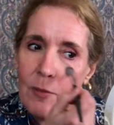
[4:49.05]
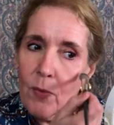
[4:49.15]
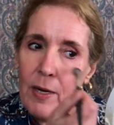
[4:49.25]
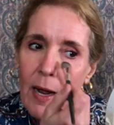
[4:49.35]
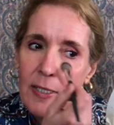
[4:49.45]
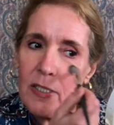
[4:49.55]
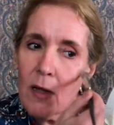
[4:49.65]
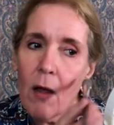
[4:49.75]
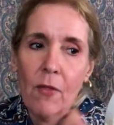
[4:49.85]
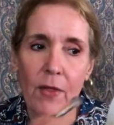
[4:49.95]
And when I
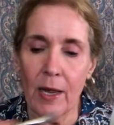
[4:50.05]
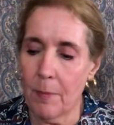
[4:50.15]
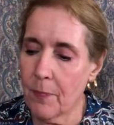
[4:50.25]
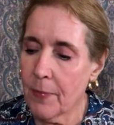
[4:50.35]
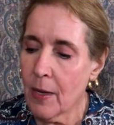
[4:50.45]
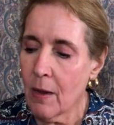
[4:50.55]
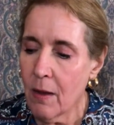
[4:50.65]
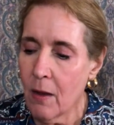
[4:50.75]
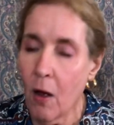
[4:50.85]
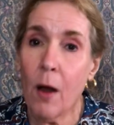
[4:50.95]
saw them
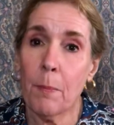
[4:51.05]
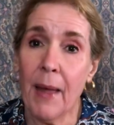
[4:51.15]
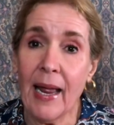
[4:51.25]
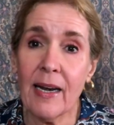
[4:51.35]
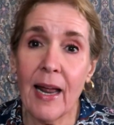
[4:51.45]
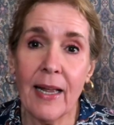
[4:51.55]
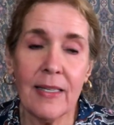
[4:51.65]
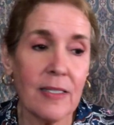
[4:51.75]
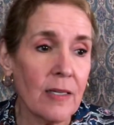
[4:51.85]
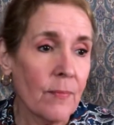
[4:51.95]
on Band-Aids,